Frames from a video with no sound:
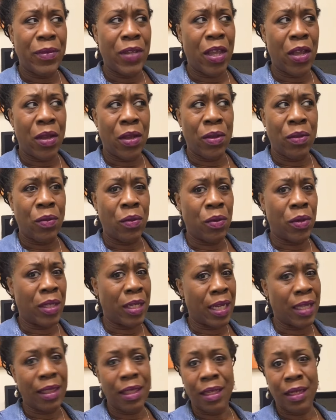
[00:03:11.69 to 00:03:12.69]
And we're
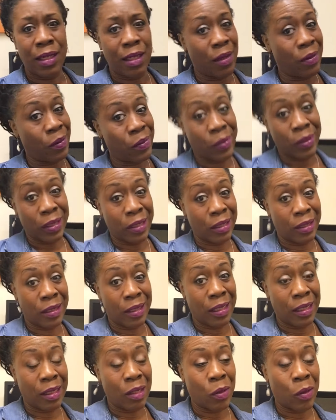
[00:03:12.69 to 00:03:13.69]
not thinking that we're really gonna
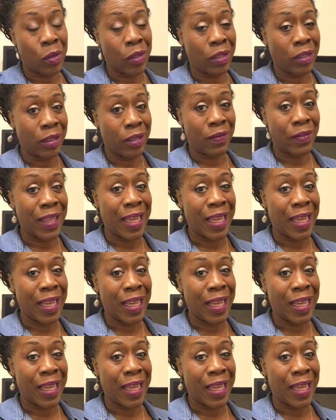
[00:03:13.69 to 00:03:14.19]
need the Hoyer lift.